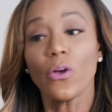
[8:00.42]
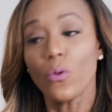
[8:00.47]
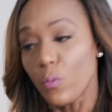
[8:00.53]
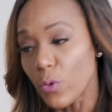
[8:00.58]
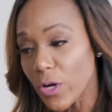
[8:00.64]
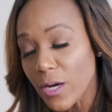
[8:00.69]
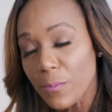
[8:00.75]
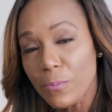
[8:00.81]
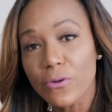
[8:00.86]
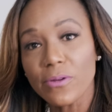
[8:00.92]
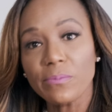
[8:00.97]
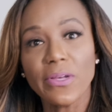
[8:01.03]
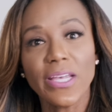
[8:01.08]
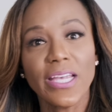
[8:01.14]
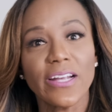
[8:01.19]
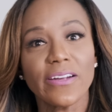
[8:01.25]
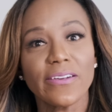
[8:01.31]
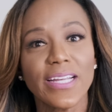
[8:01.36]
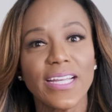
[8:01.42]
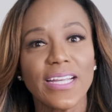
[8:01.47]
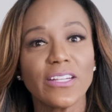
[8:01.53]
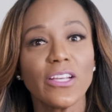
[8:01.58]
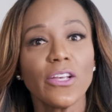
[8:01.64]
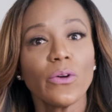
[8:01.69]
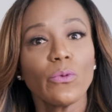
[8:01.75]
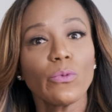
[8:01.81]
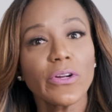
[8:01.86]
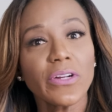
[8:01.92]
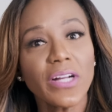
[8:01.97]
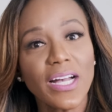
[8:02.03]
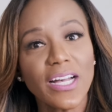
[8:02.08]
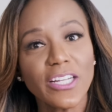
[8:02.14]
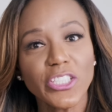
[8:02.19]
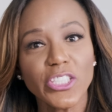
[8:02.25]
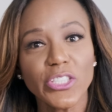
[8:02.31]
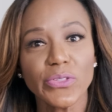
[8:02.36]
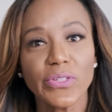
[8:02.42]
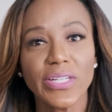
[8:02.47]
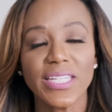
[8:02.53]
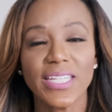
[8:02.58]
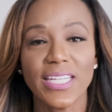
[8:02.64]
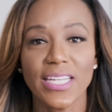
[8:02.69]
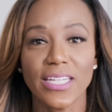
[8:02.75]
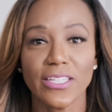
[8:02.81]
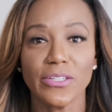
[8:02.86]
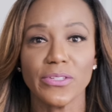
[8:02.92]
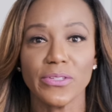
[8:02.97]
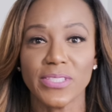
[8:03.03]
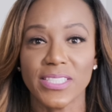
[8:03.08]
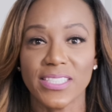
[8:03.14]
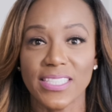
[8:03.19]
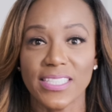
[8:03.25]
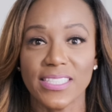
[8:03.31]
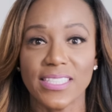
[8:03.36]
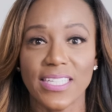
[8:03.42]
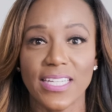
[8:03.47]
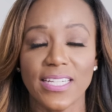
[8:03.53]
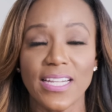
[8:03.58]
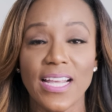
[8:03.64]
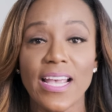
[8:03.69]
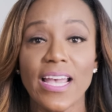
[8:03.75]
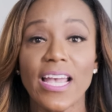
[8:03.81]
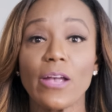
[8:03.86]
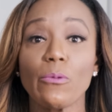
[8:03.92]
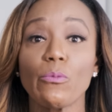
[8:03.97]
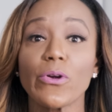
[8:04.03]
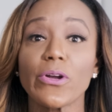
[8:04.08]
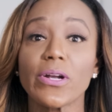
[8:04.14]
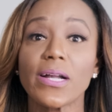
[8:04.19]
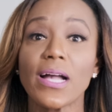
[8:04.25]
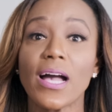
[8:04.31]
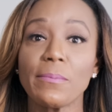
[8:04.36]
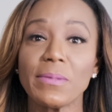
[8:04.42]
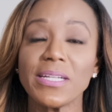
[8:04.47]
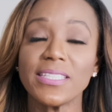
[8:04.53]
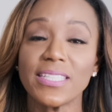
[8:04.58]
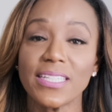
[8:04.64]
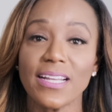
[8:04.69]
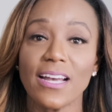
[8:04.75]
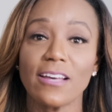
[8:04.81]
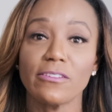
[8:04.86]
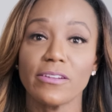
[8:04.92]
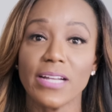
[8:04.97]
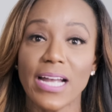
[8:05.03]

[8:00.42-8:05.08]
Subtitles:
We're preparing, we're ushering in a new season, and we're coming together